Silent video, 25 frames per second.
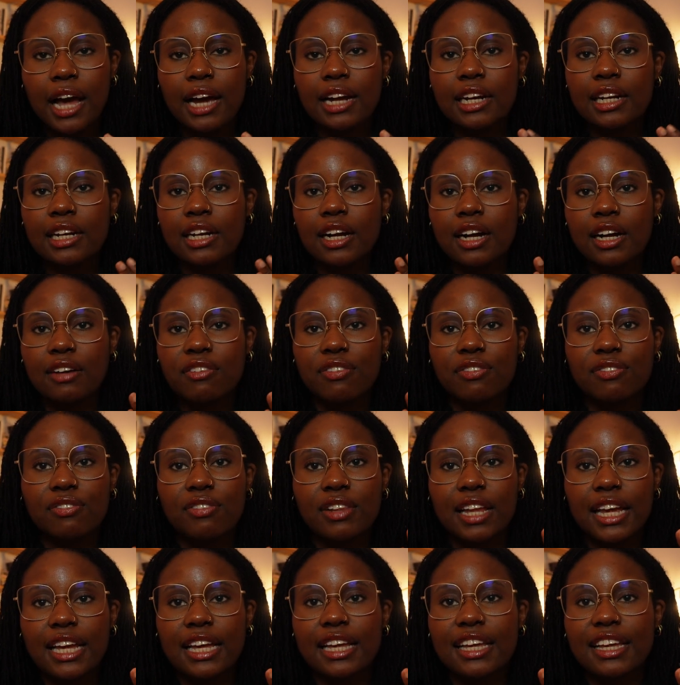I love,
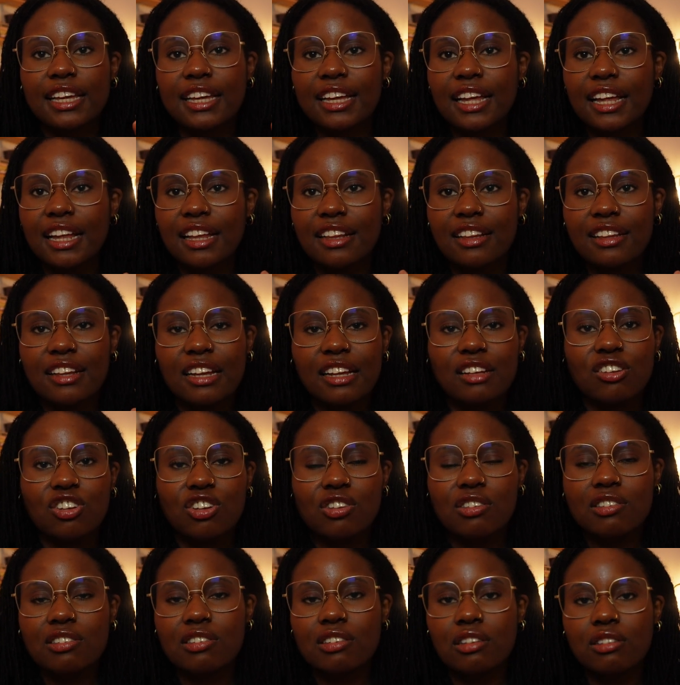like, they
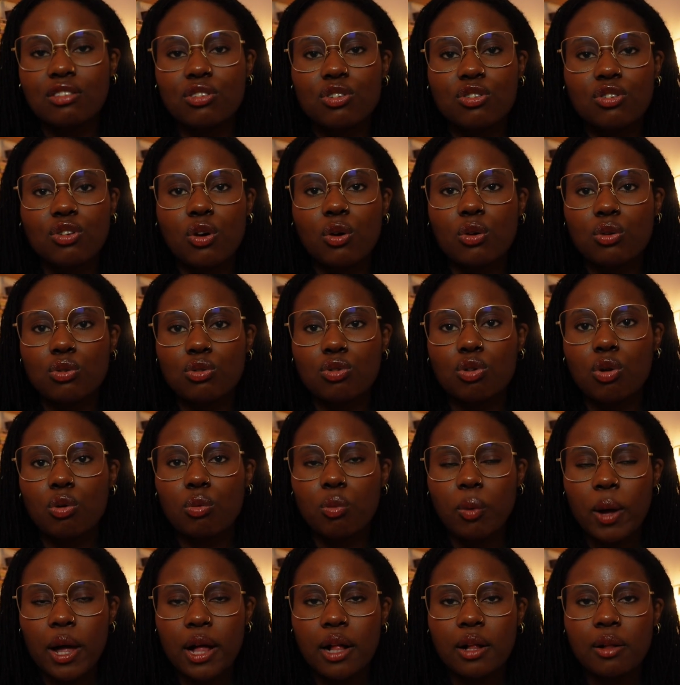just sit so
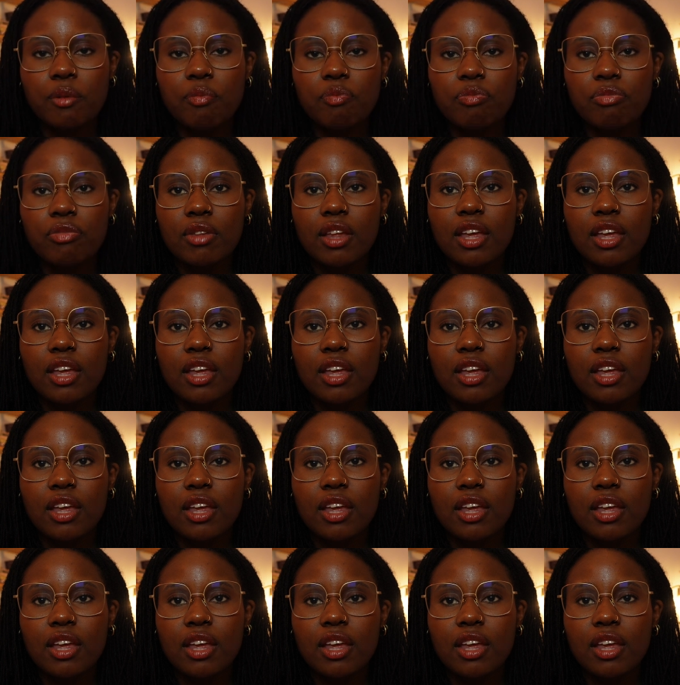well.